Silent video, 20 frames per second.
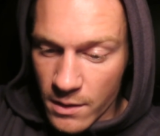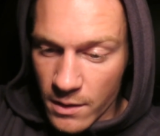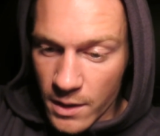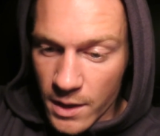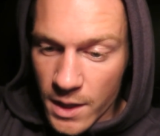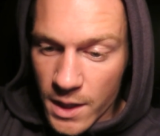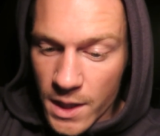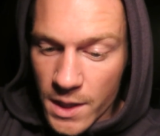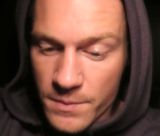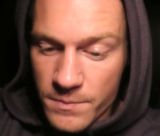
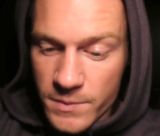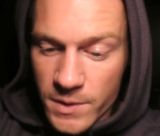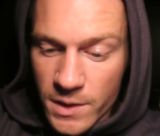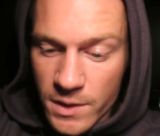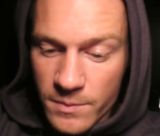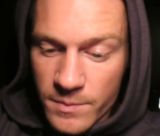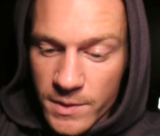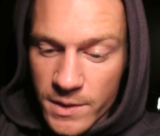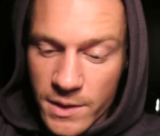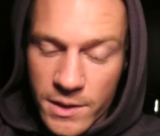I'm
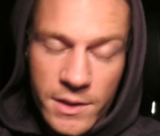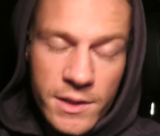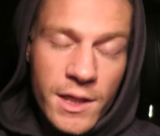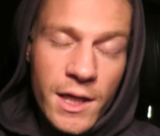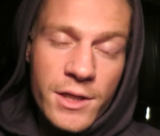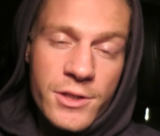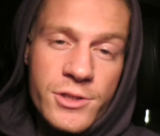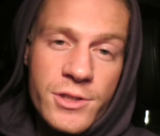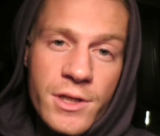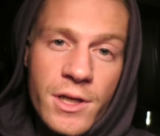going to be
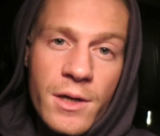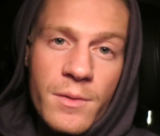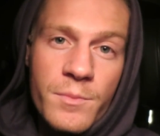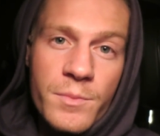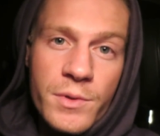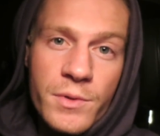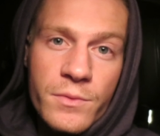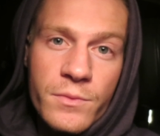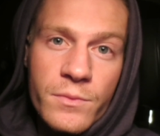catching up